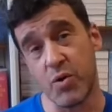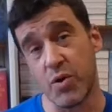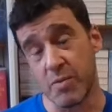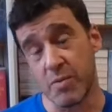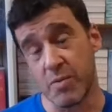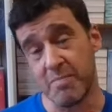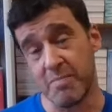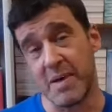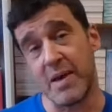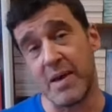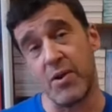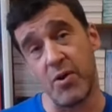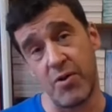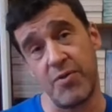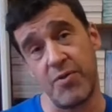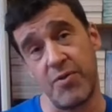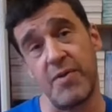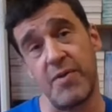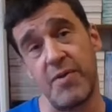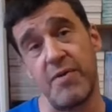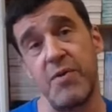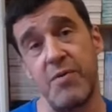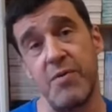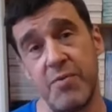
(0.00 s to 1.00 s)
couldn't be an
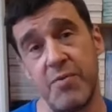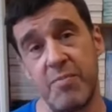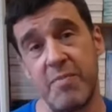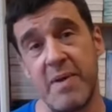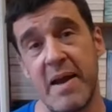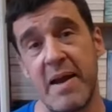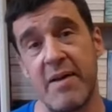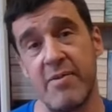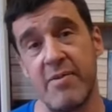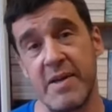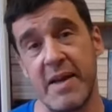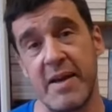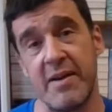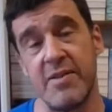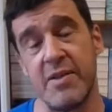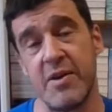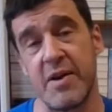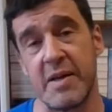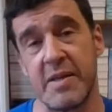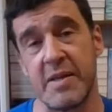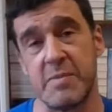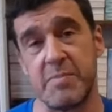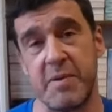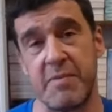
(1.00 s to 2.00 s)
author if you're from around here, and that
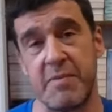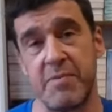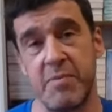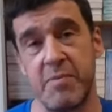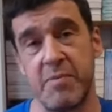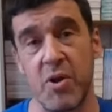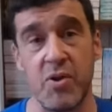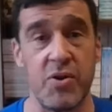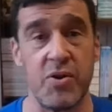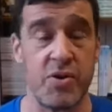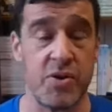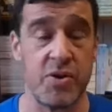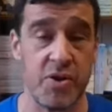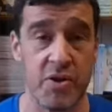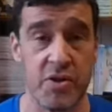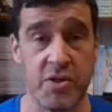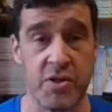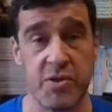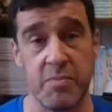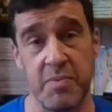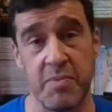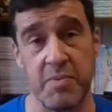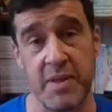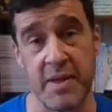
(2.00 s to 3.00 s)
you had to be from London or
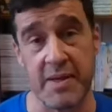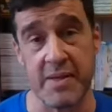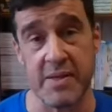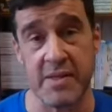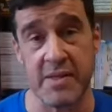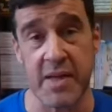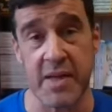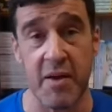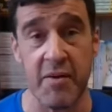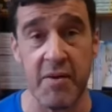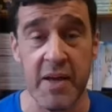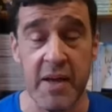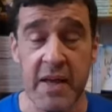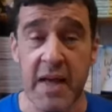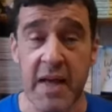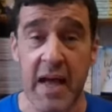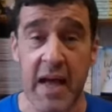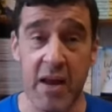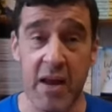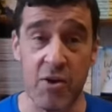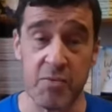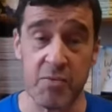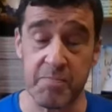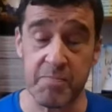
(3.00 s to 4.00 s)
something. So
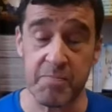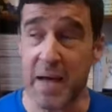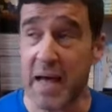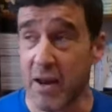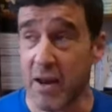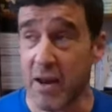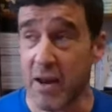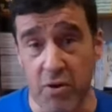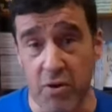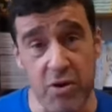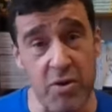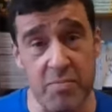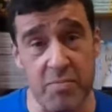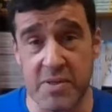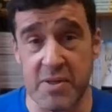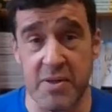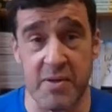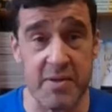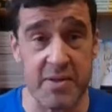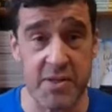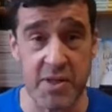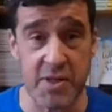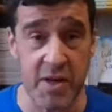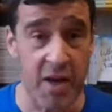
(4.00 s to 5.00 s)
I look up
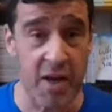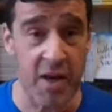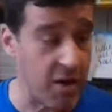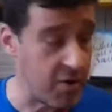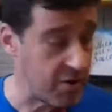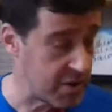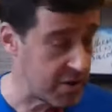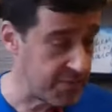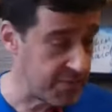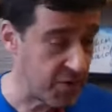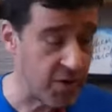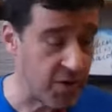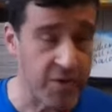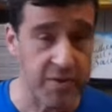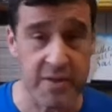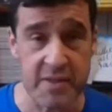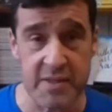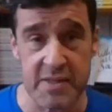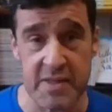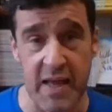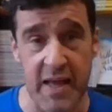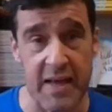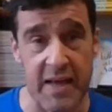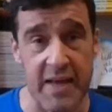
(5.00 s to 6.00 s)
to loads of
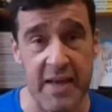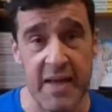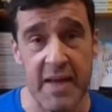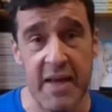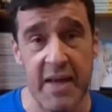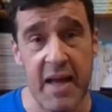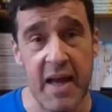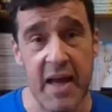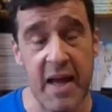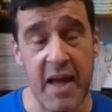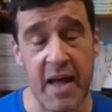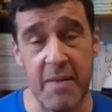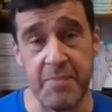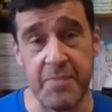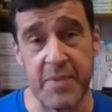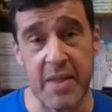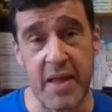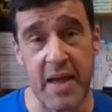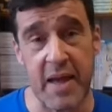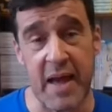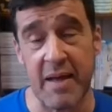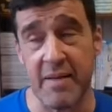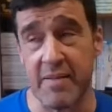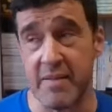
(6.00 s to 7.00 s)
authors. Like
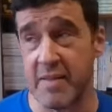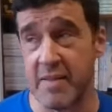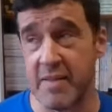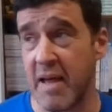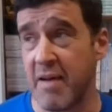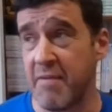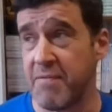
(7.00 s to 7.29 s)
I